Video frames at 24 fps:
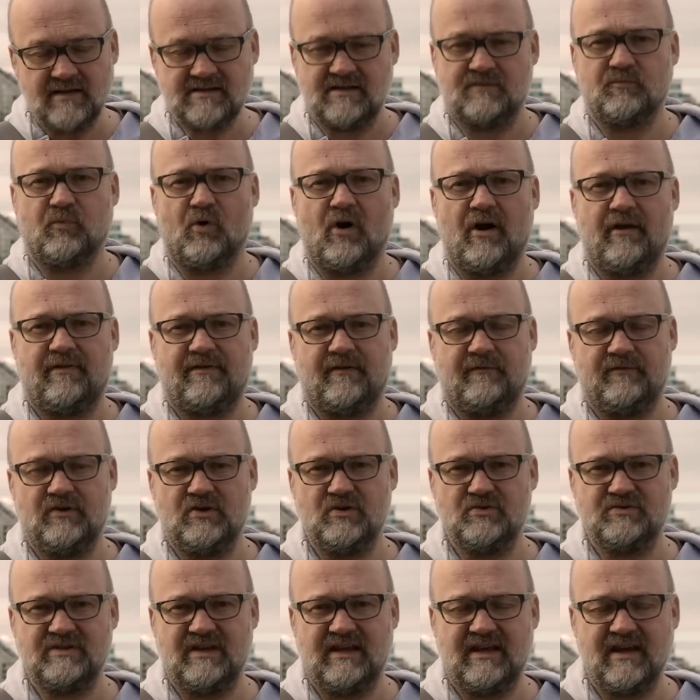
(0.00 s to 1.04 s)
is it worth
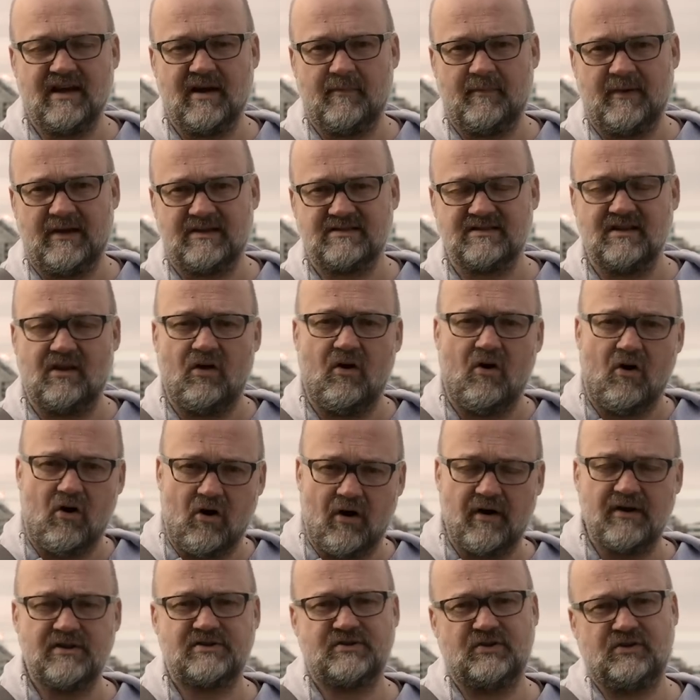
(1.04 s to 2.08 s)
of using Gigapixel
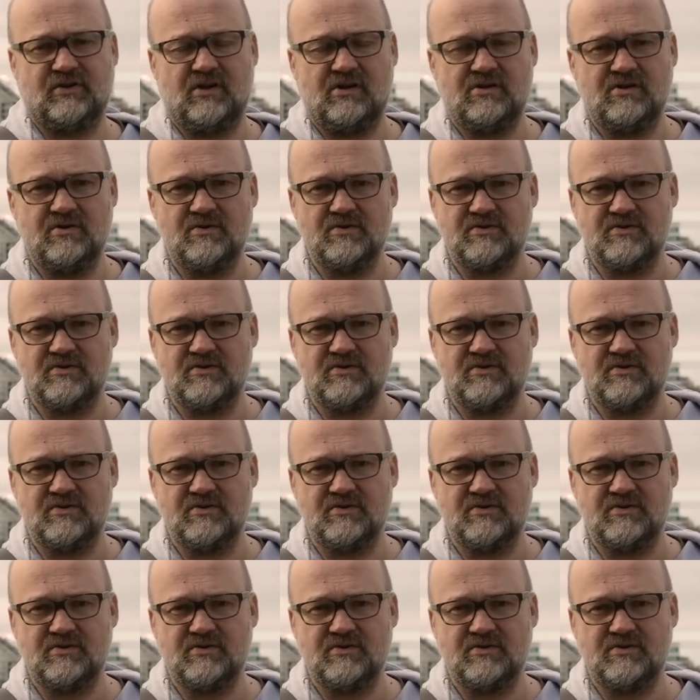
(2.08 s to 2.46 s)
or should